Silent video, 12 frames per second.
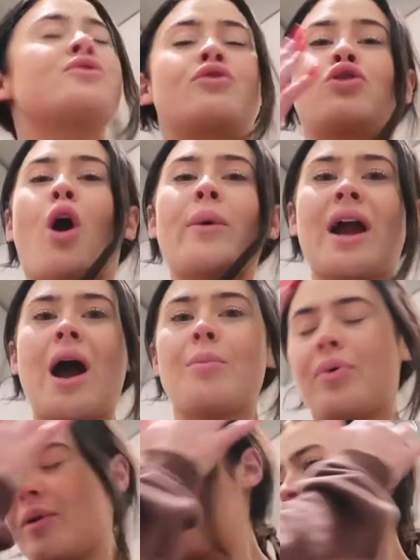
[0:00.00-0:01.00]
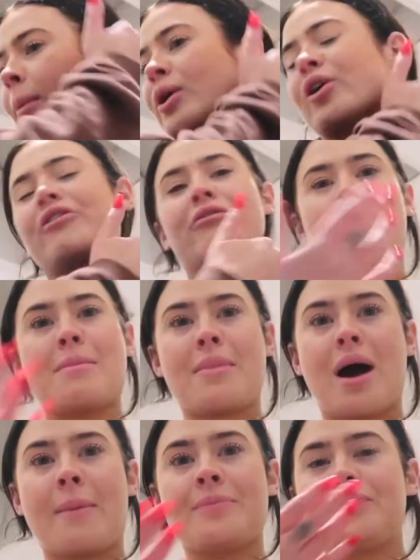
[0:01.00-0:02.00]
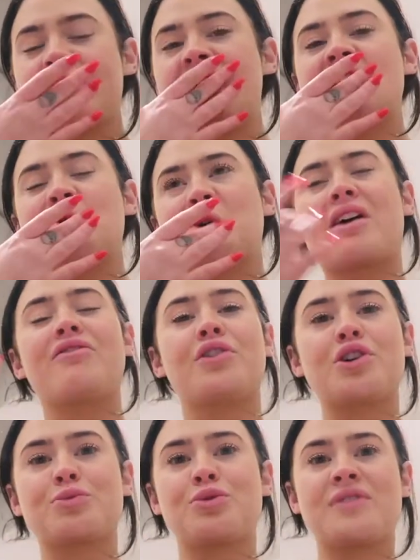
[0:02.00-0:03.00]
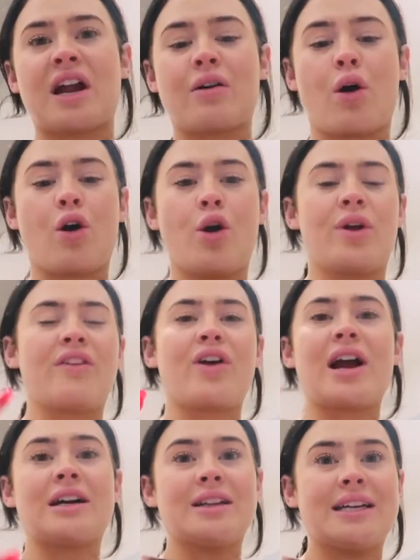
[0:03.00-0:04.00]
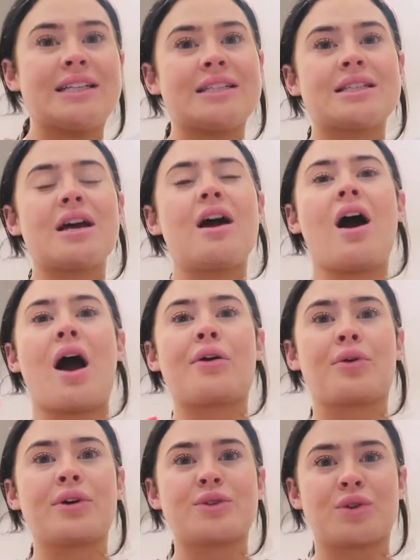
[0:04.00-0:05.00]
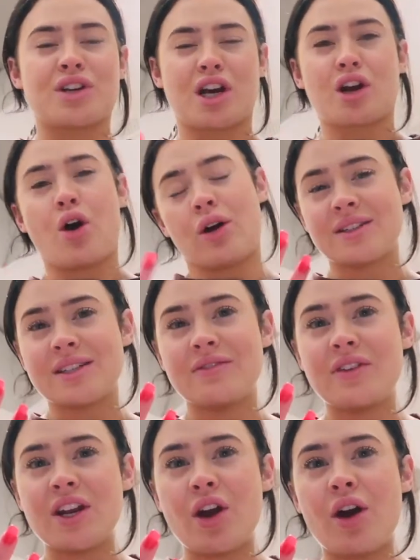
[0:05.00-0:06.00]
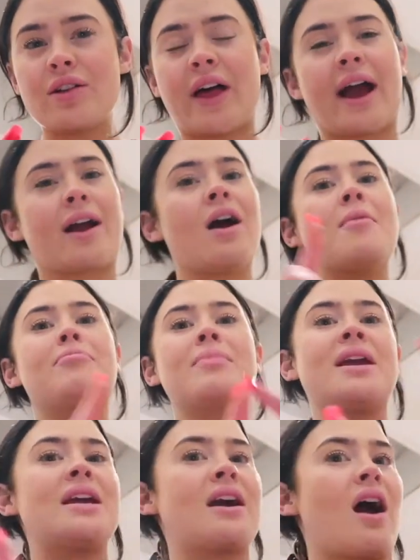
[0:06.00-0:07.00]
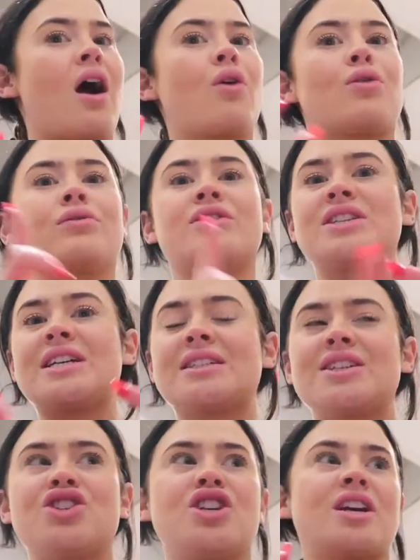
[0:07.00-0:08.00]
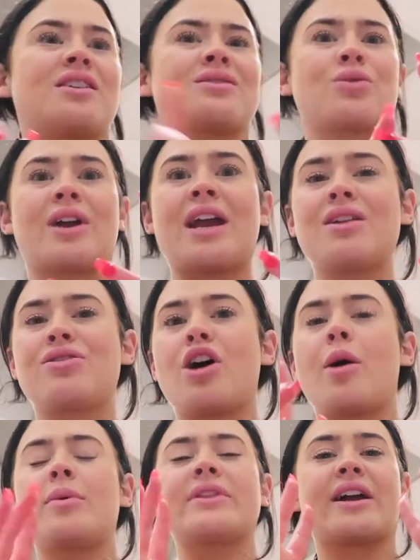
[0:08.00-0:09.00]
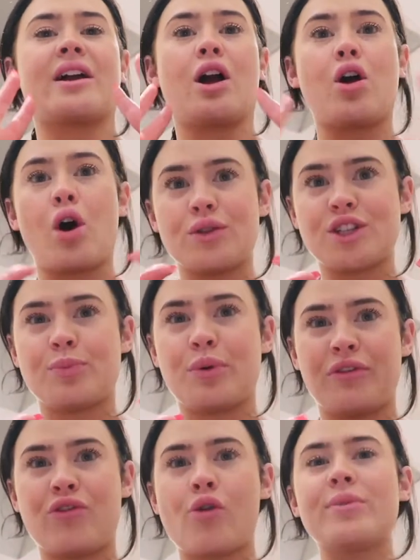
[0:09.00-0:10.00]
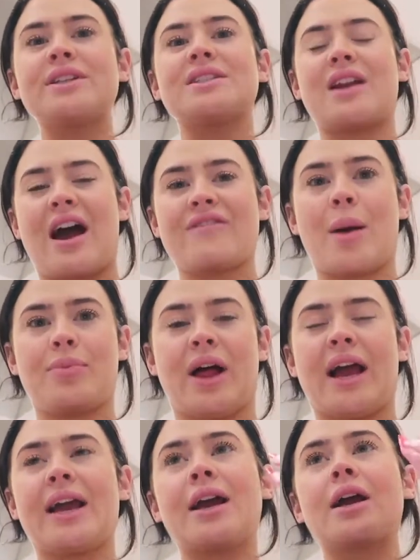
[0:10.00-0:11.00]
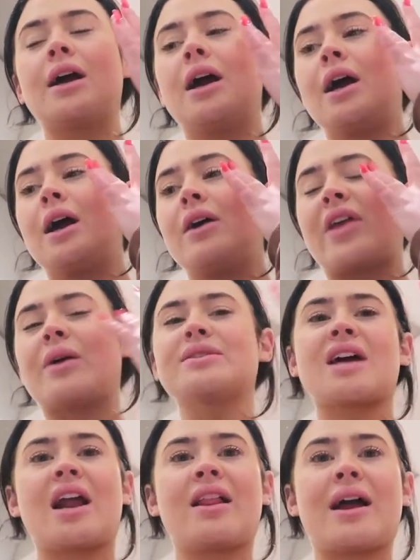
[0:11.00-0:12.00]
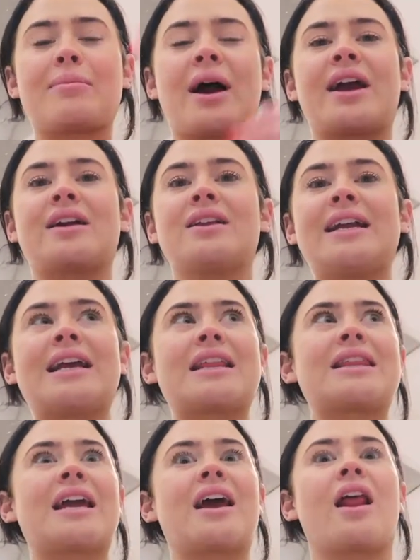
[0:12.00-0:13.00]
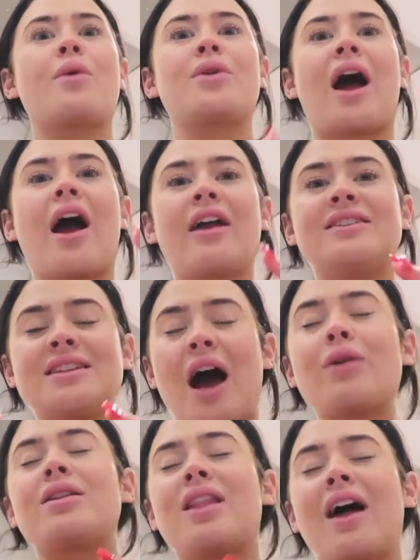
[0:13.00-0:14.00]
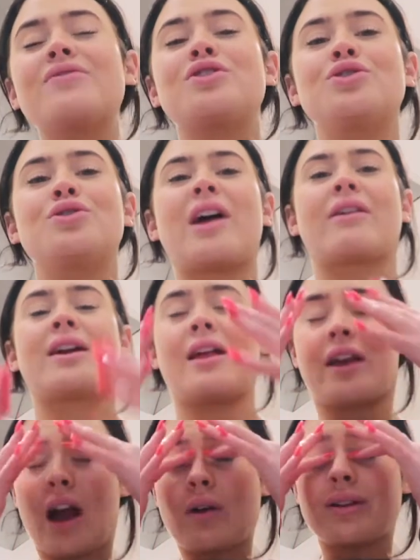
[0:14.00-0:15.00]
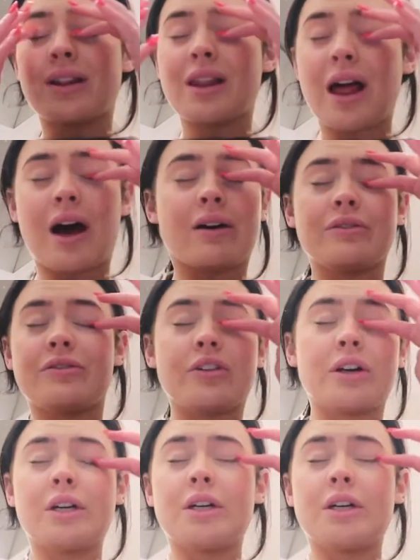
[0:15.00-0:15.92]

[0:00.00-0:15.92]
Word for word: growing up, probably got it from my mum, and then when I first moved out of home, whenever I cleaned, I would always watch like a concert video, like Mika or the Dixie Chicks or Keith Urban, like a concert performance, and have that playing. And that was kind of like my cleaning thing, and I would, I, I'd love to do that right now. Like I would love